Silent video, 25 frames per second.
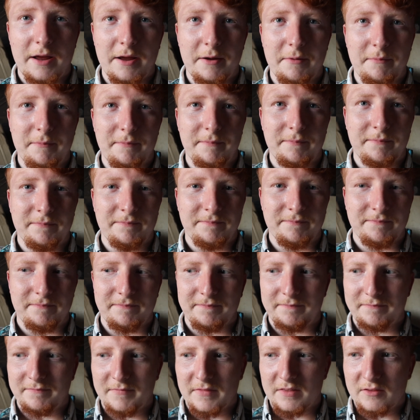Um,
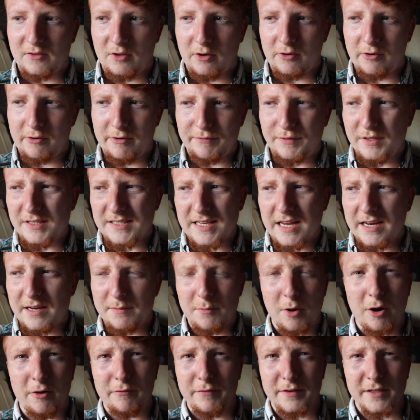don't know if there's any
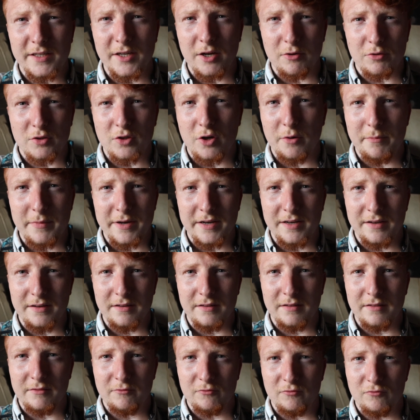more videos
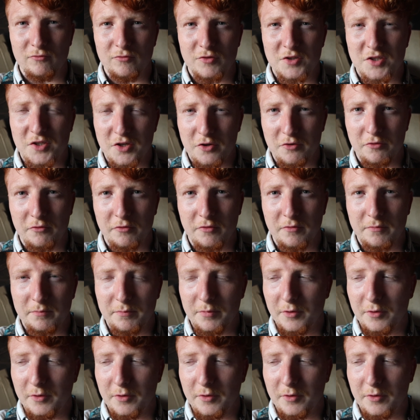coming soon,